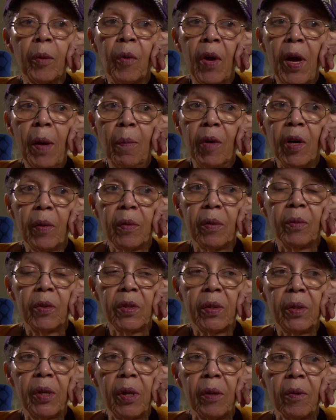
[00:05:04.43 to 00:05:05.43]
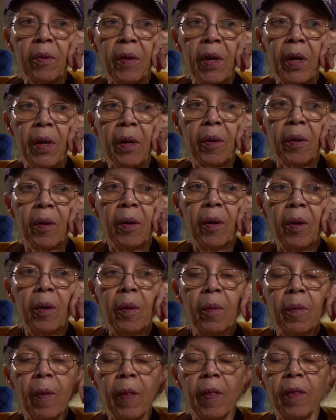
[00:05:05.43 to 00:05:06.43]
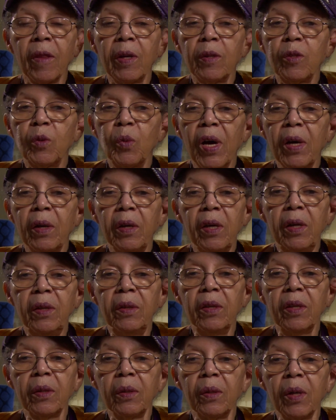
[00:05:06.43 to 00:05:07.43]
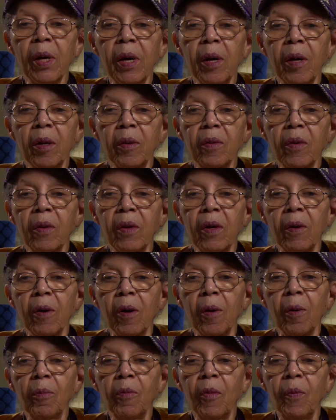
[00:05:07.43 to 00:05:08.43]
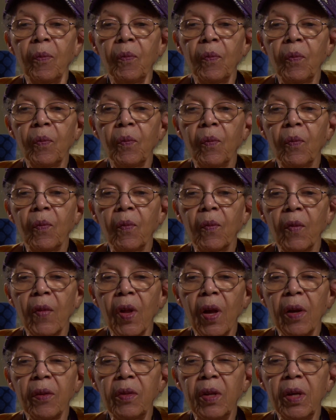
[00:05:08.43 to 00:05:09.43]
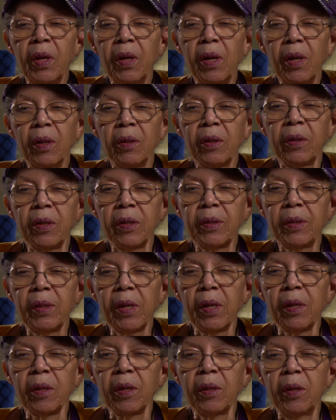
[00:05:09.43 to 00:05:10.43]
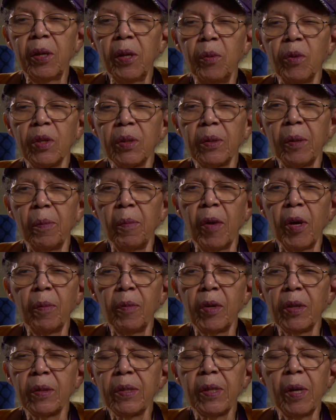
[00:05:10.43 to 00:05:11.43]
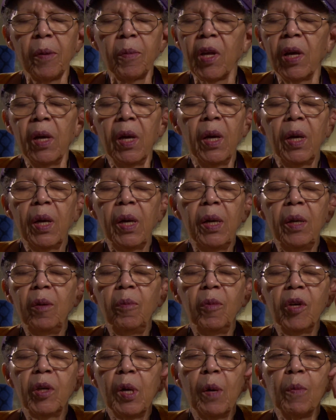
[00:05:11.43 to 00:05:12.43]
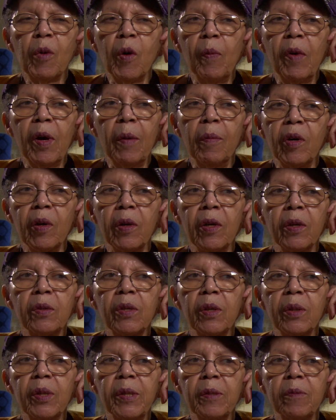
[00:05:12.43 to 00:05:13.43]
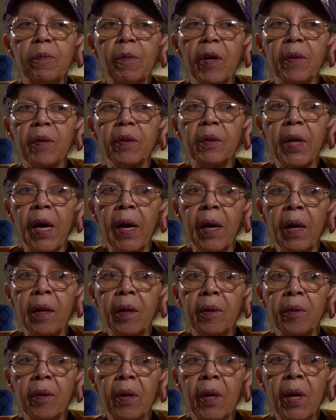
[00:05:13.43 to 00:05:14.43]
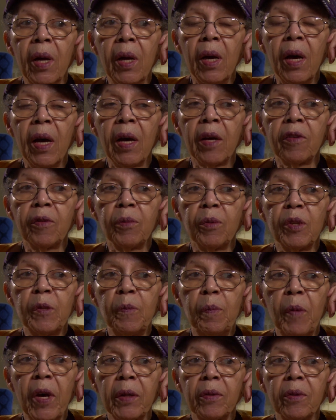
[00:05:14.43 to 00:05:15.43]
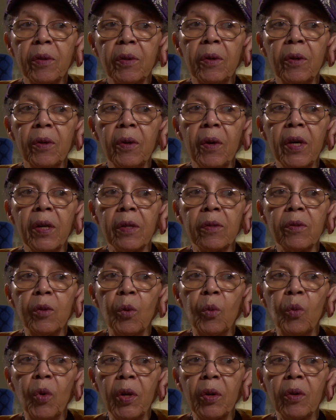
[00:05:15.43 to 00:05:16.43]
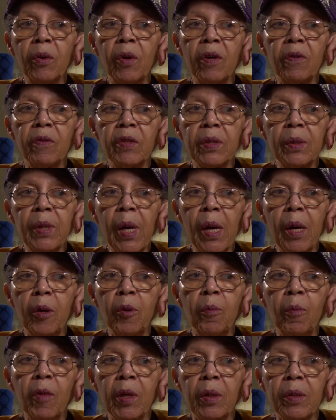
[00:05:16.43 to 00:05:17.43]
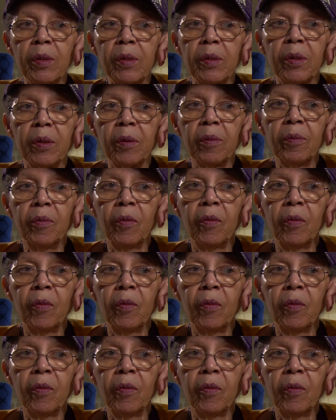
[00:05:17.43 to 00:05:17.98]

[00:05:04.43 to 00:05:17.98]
grandmother was still there. That's why he did not, I think Helen had said that he was a member or something. He didn't become a member until his mother died, out of respect to her as the widow of a Zion minister,